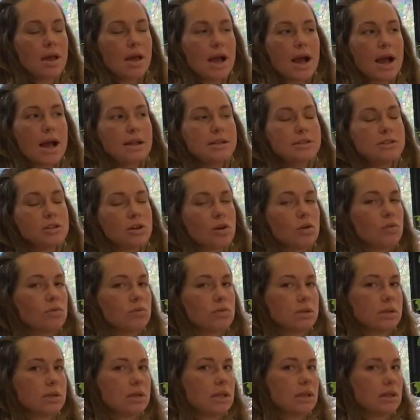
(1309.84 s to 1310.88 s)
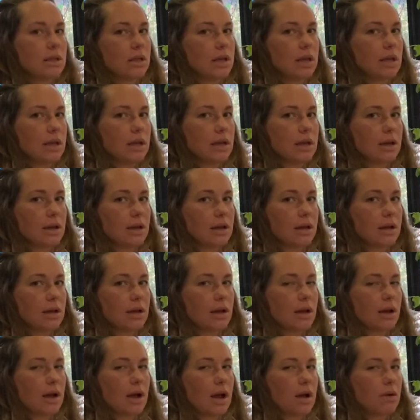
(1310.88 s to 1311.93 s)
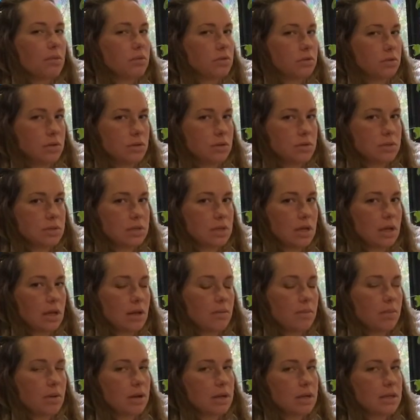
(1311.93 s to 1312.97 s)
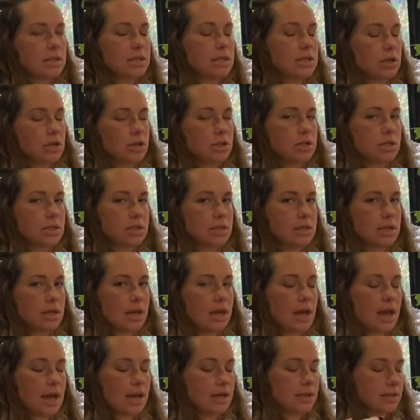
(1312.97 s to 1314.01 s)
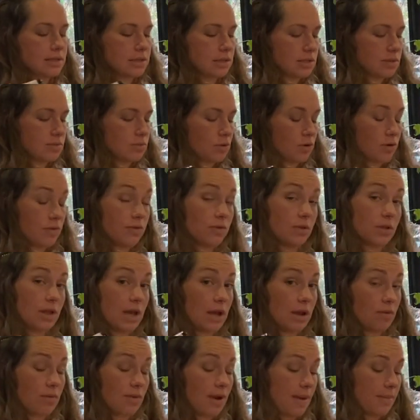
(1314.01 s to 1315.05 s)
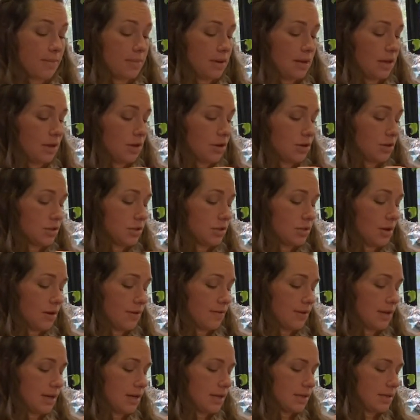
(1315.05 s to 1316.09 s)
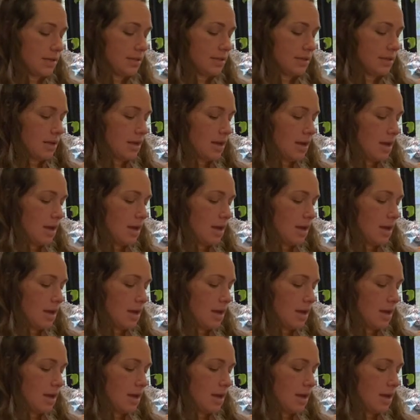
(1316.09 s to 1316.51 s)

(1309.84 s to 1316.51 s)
I don't really think I will use it, but it's here just in case. It's more for like ripening your cervix.